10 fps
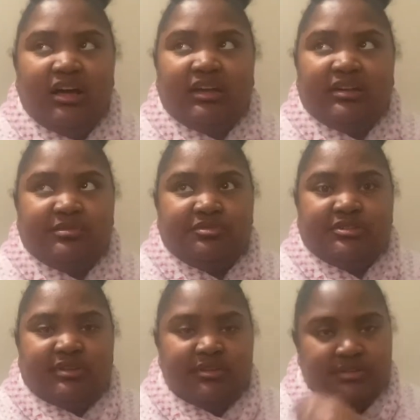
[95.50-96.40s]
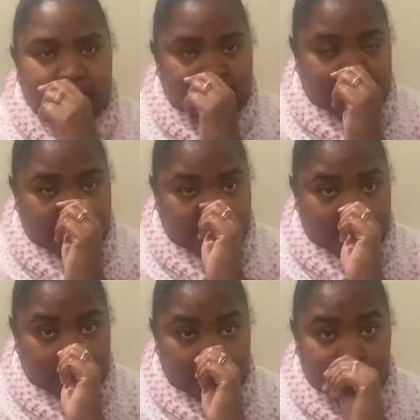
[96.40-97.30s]
guys i'm just like so excited
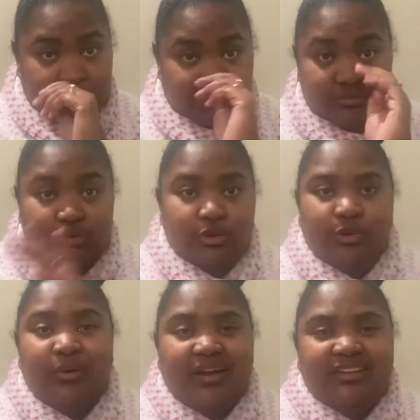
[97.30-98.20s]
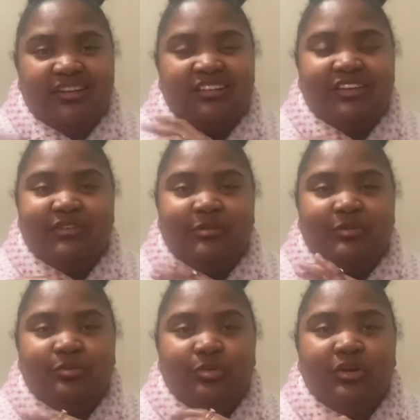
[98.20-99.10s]
like you have no idea like we've
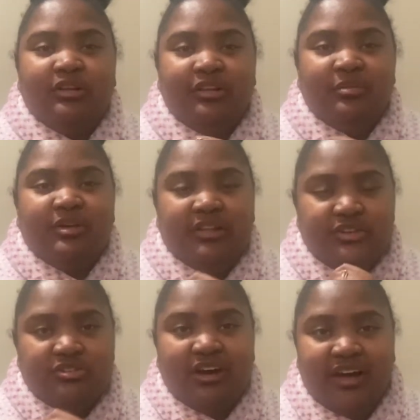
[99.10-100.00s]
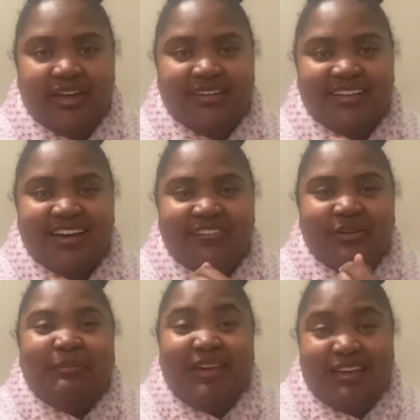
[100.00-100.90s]
been really really trying to have a
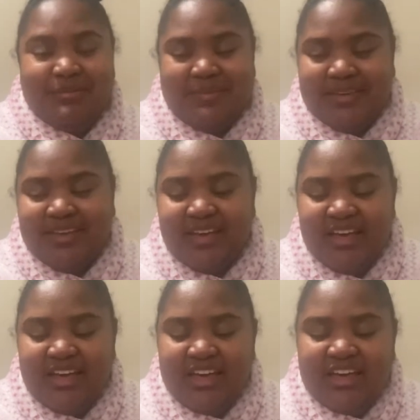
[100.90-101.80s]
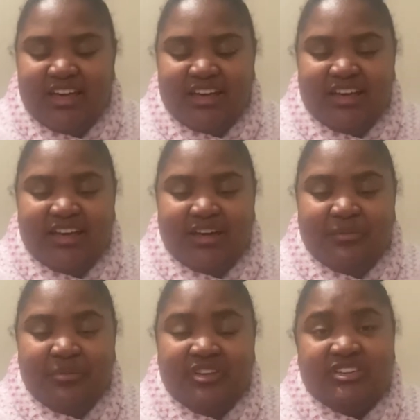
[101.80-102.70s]
baby
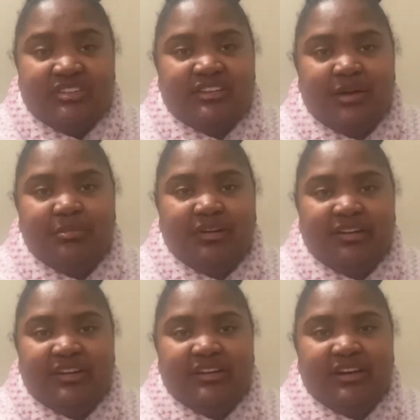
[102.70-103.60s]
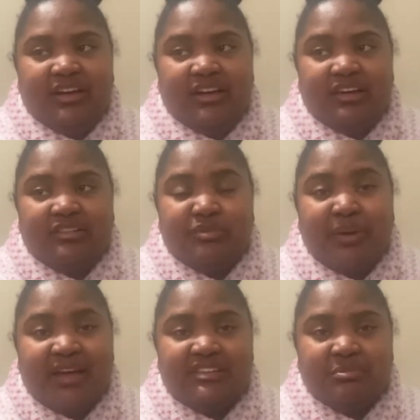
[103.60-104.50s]
um we just got married uh this
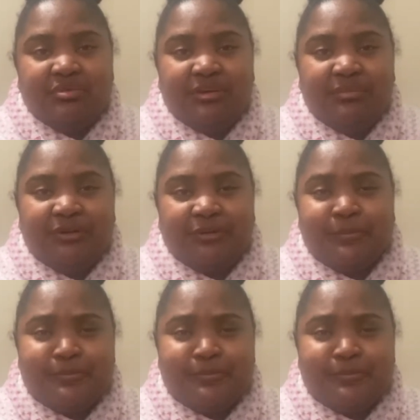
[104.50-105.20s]
past september